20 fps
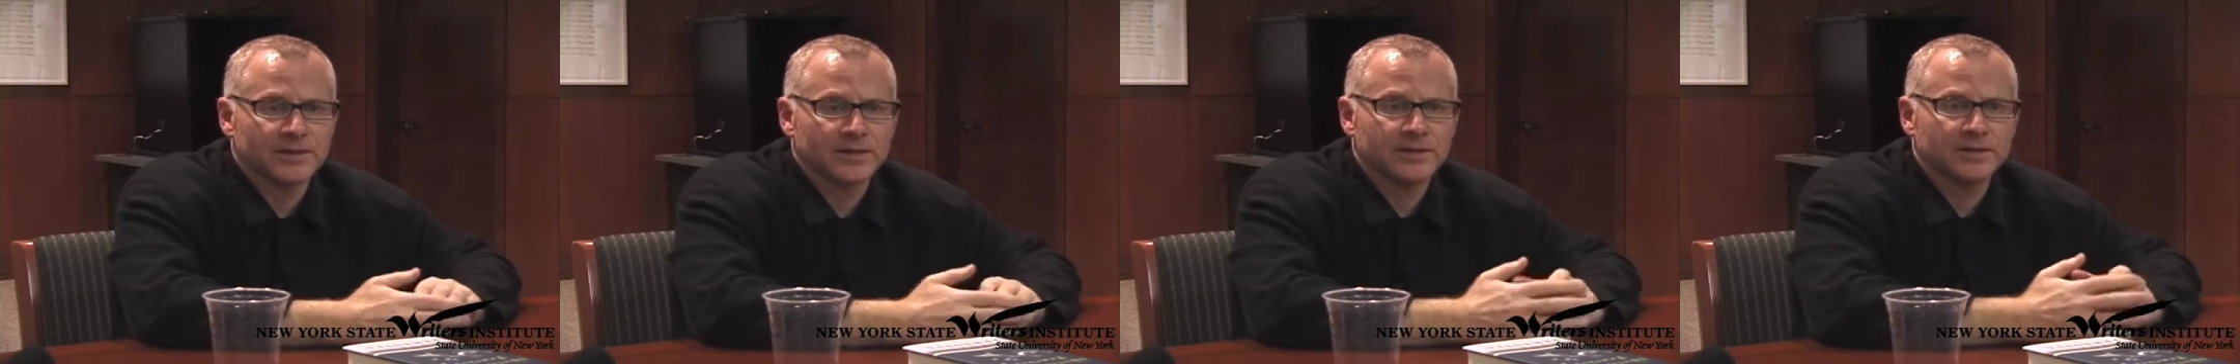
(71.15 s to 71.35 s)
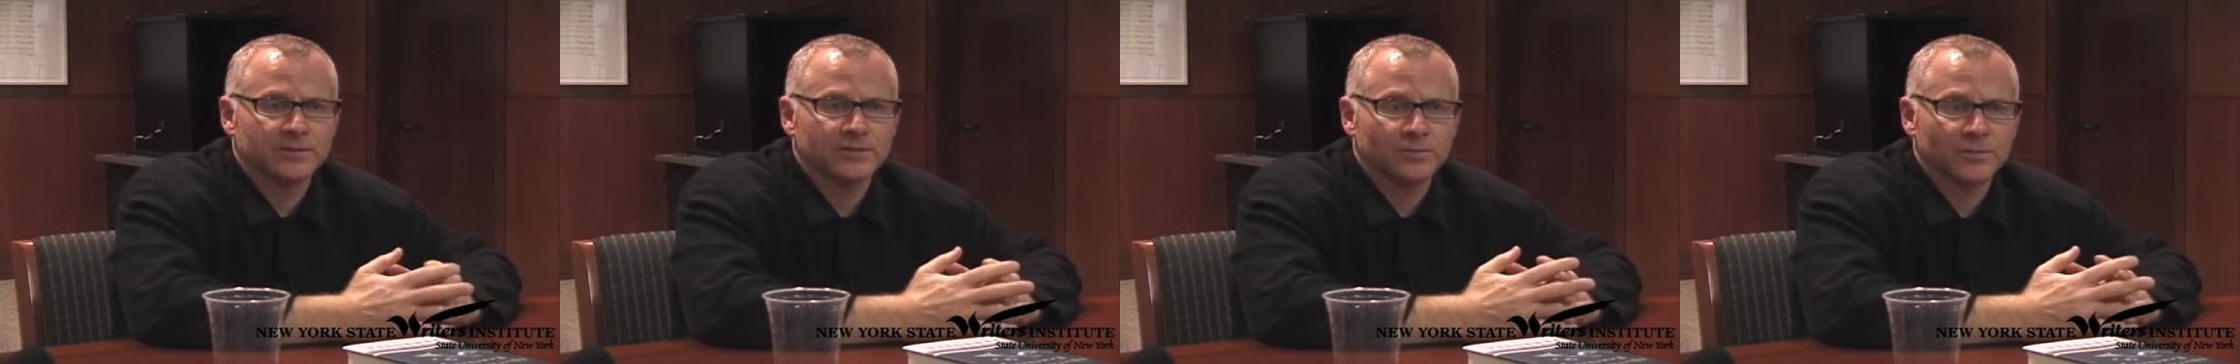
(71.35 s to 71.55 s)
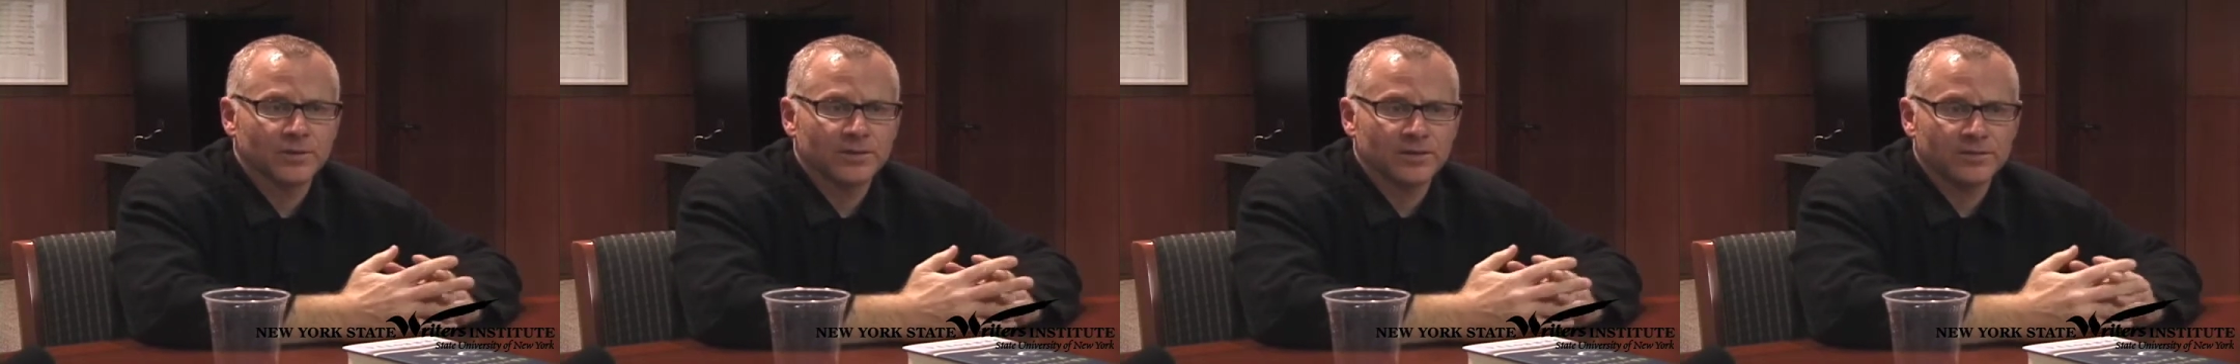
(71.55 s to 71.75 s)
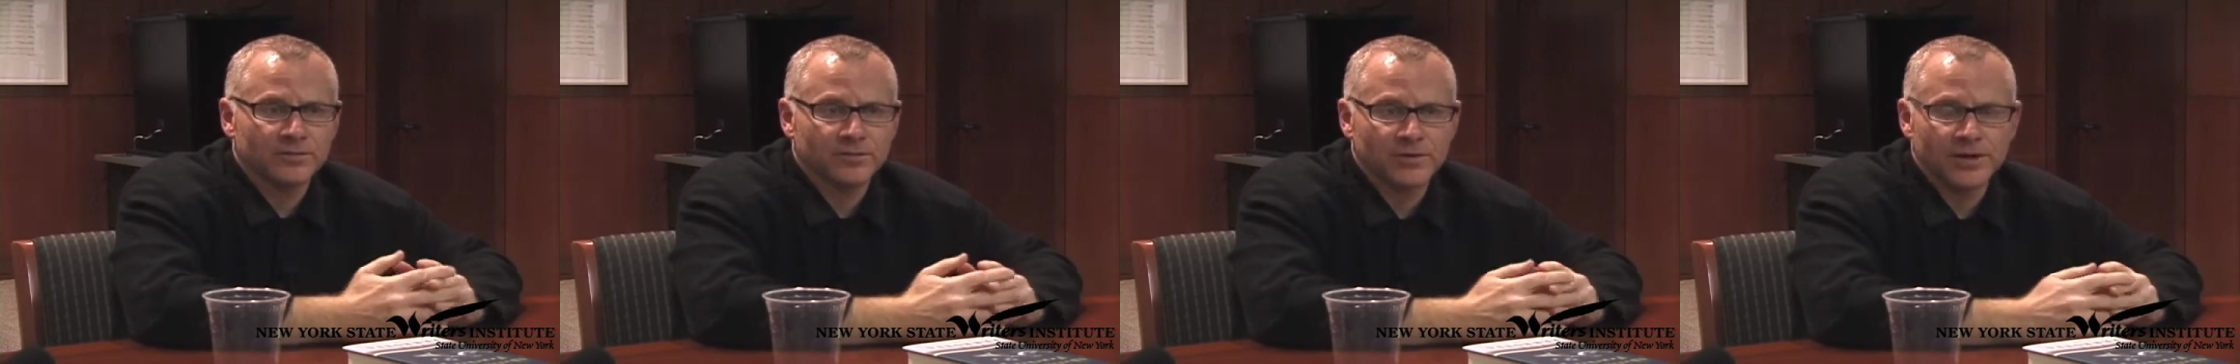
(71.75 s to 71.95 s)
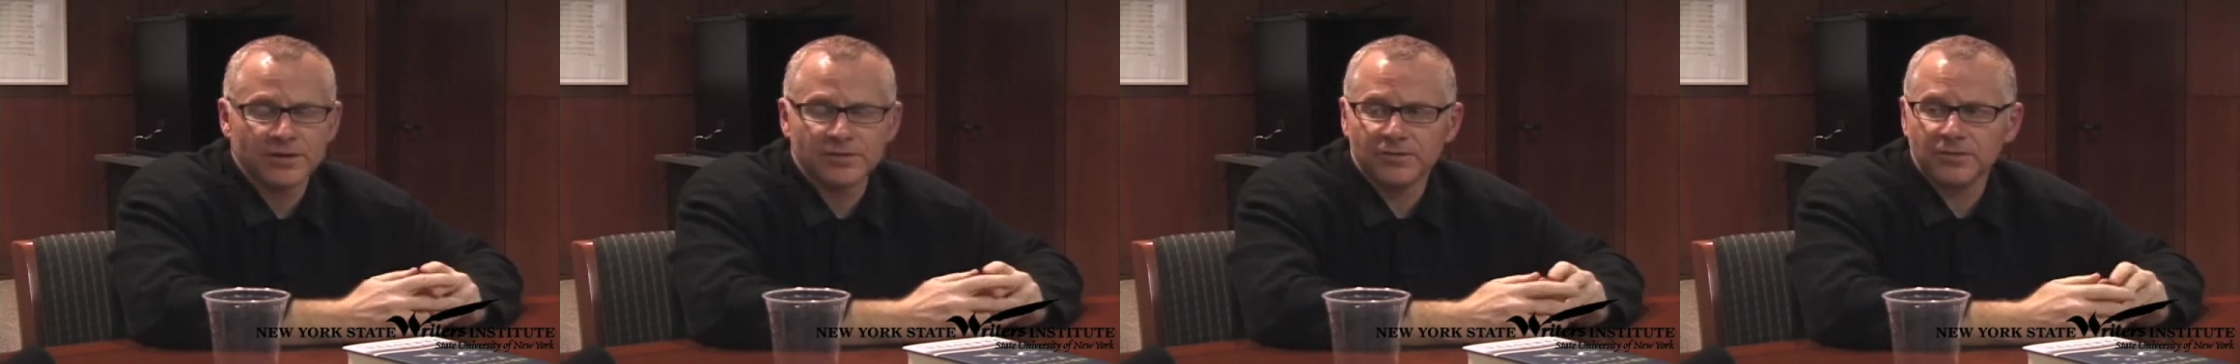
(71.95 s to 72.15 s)
and worked on
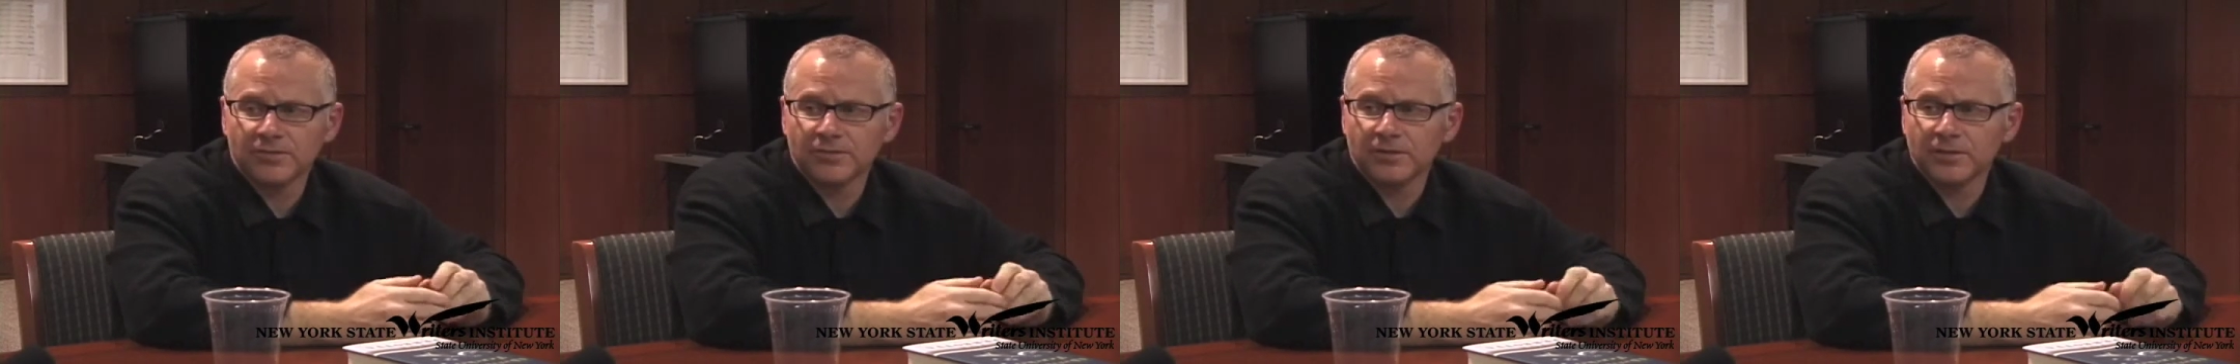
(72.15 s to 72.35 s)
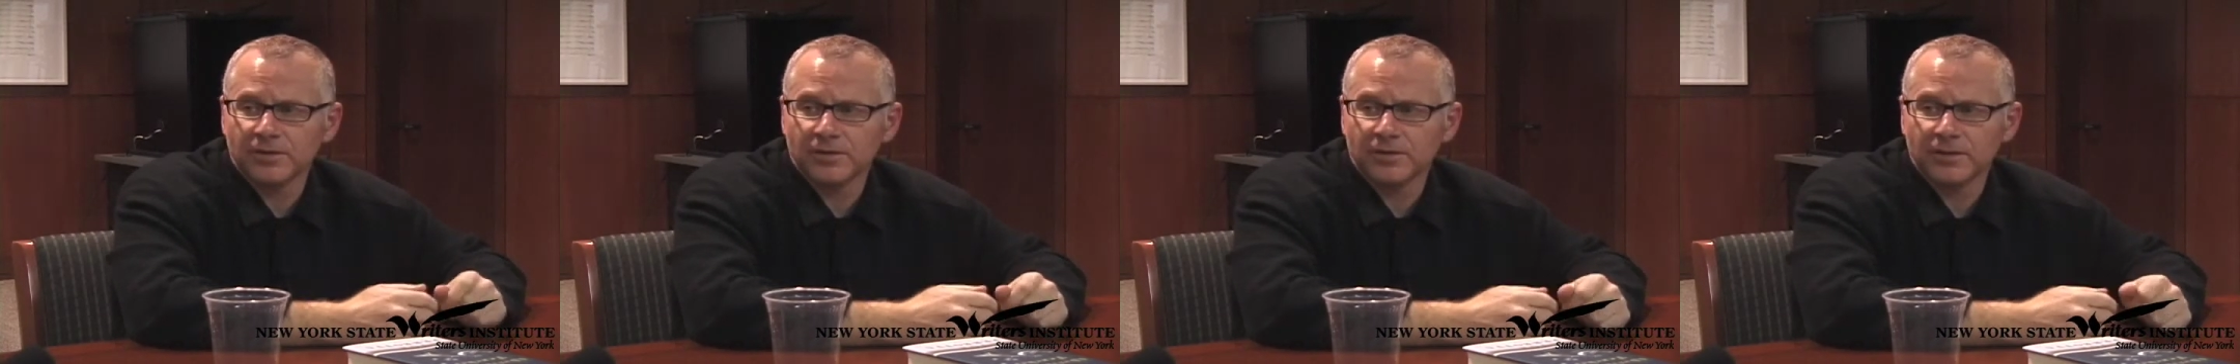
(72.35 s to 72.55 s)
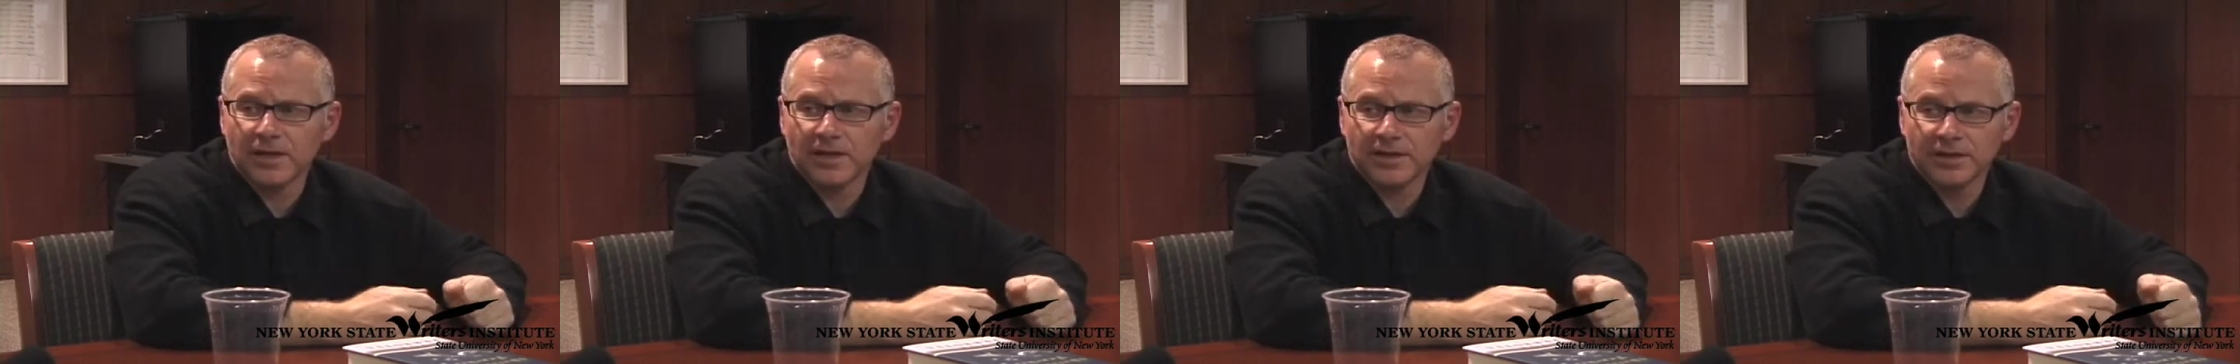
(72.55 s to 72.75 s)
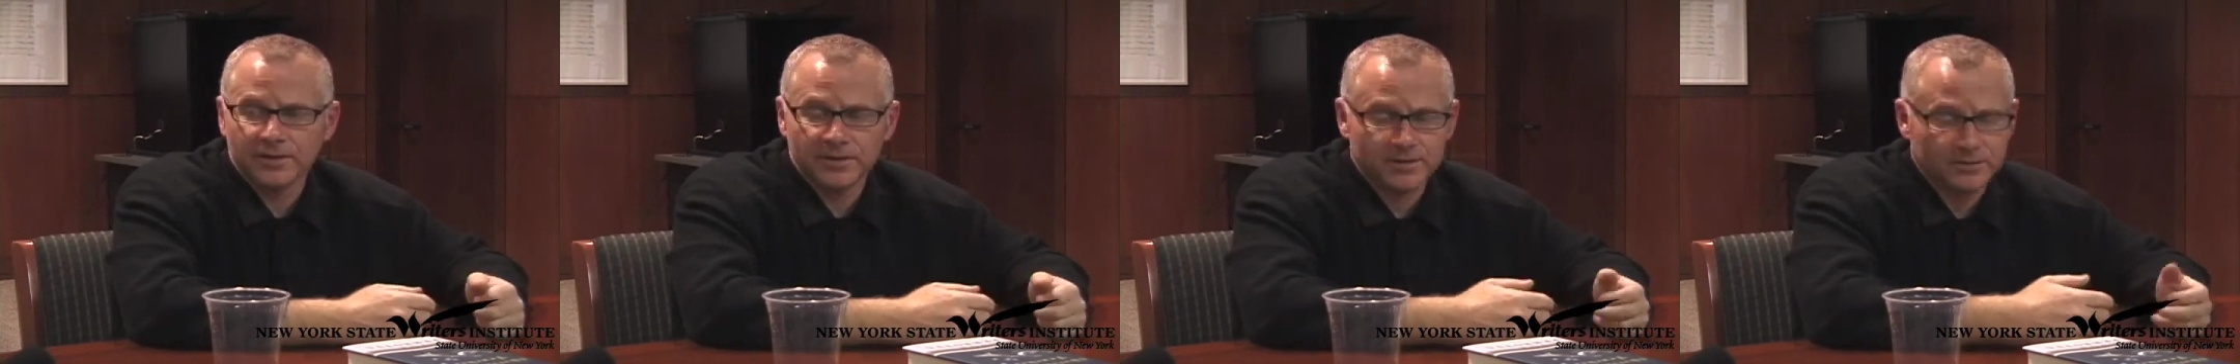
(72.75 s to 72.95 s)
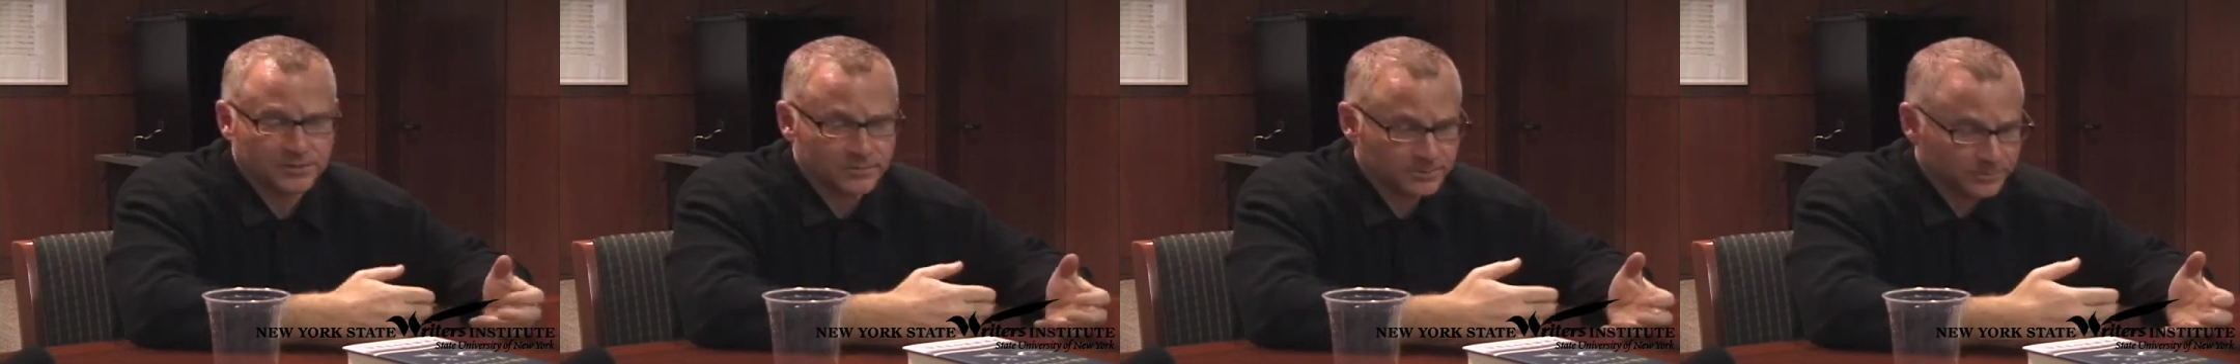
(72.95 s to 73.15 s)
Frasier for a lot of
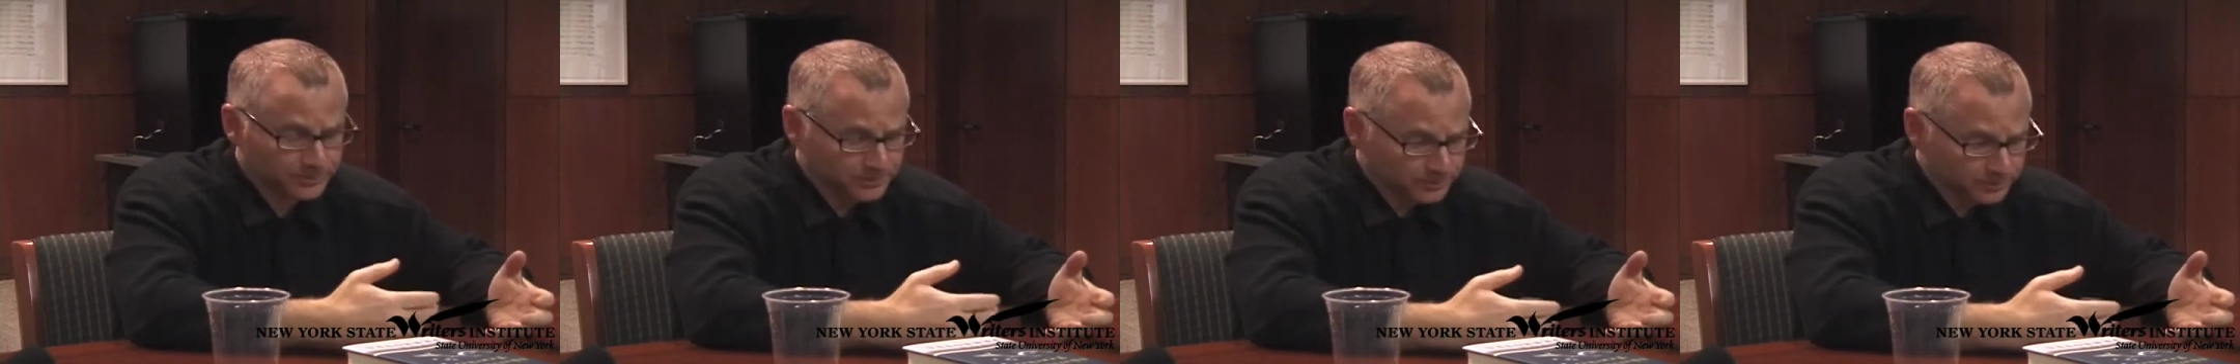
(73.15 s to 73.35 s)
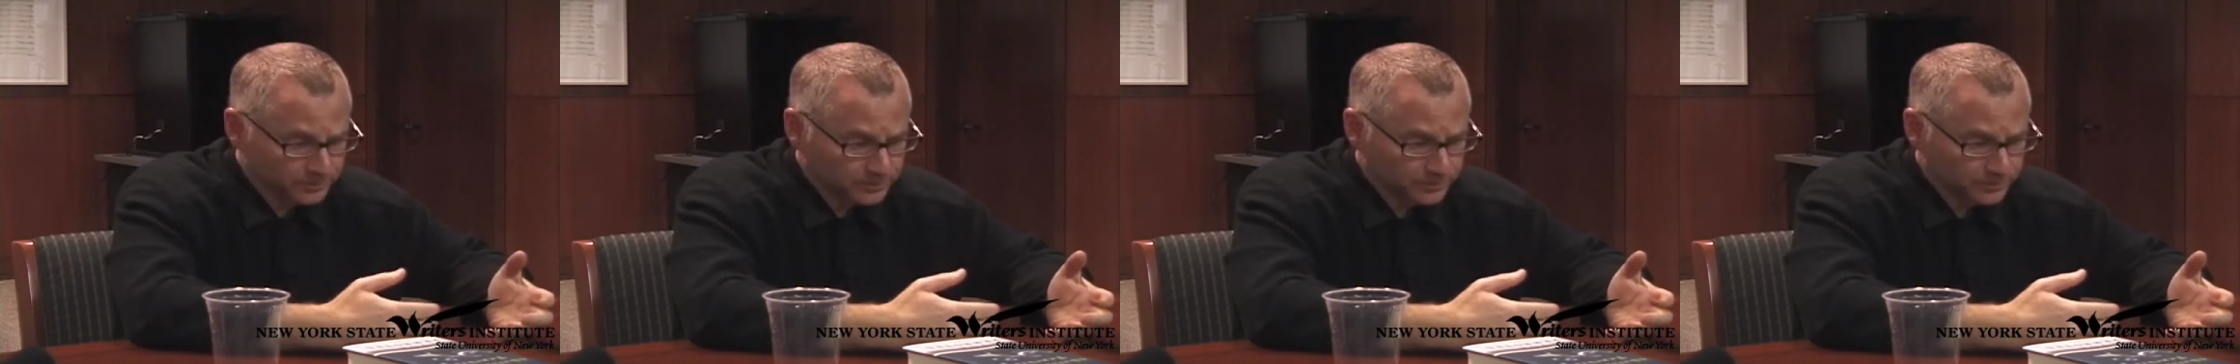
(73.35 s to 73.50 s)
years. And